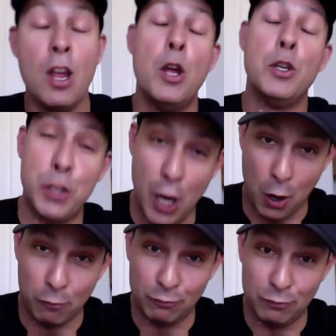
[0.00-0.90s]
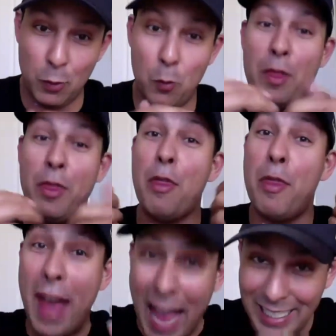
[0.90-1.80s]
So with
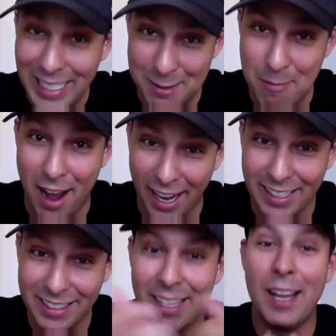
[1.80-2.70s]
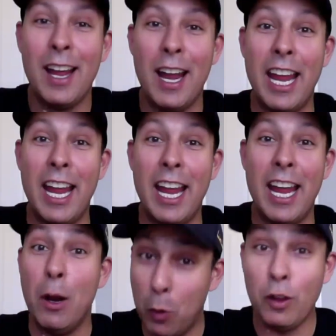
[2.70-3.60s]
that in mind, it
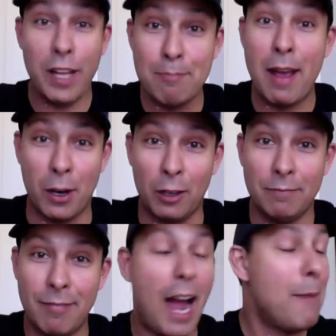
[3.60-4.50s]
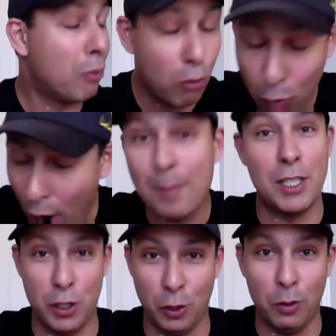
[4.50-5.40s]
will get better. I promise
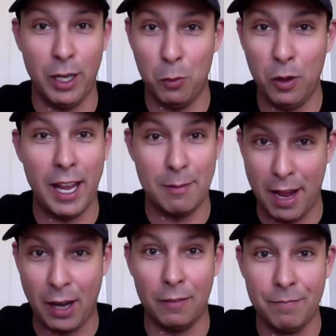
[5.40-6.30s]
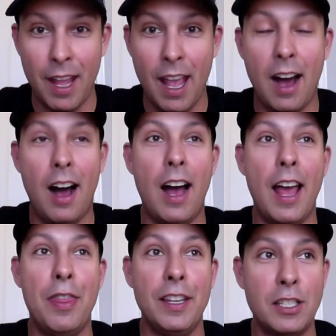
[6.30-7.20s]
you it will get better.
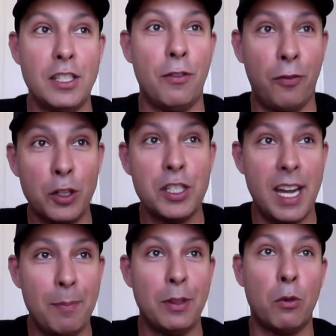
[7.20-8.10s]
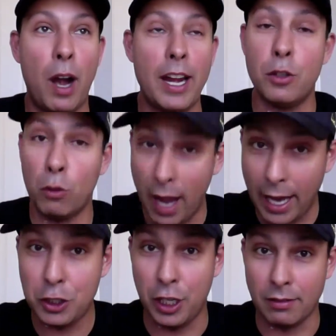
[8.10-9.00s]
This is the first step in the right
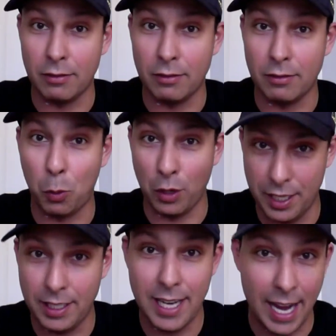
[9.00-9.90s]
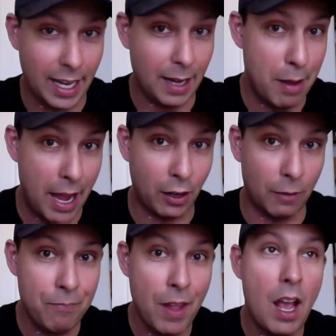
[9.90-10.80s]
direction towards it getting better.
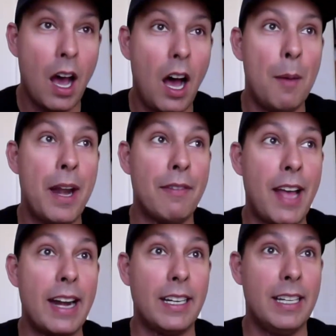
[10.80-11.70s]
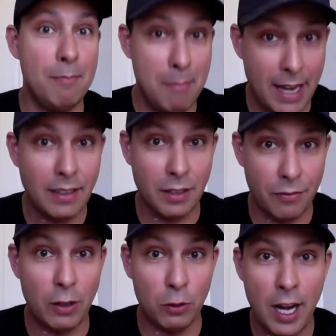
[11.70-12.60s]
And I've got to commend the
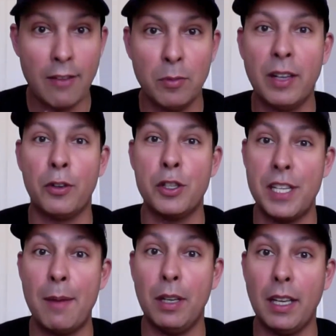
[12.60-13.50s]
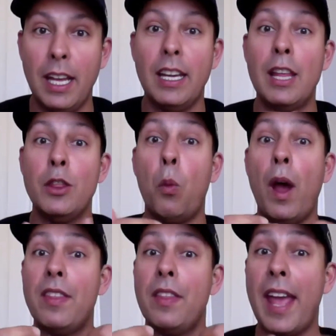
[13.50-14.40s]
federal government for stepping in the way
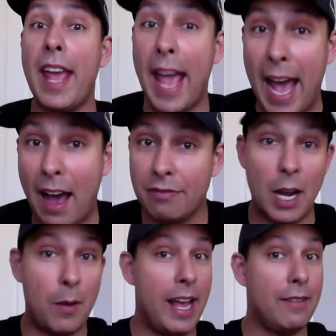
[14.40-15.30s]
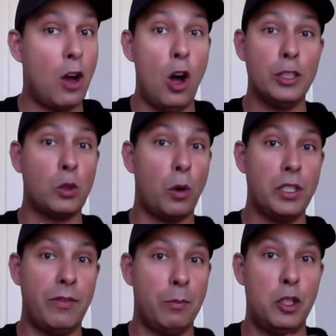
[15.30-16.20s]
that they have. Now, I have all sorts of
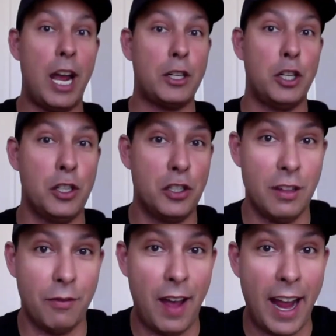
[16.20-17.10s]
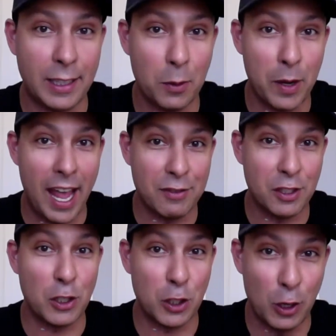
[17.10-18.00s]
objections to the fact that we have
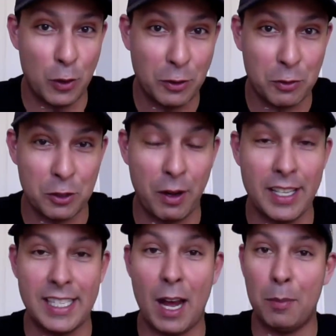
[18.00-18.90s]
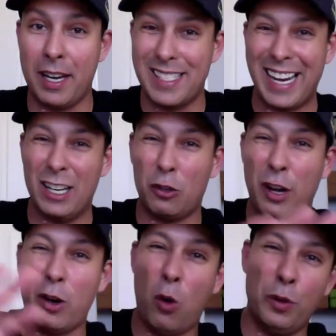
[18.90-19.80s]
such low interest rates now, because that can create
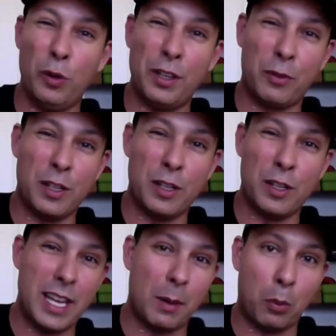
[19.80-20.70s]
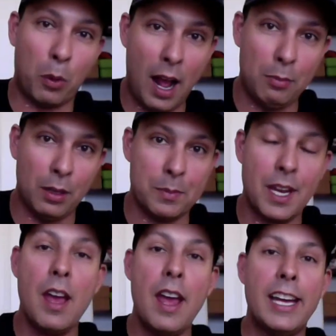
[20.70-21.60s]
a whole different set of problems,
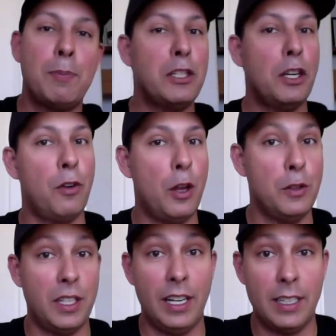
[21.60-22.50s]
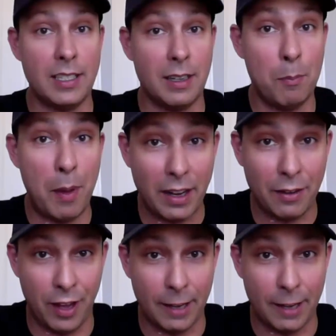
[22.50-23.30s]
especially for those that it doesn't benefit.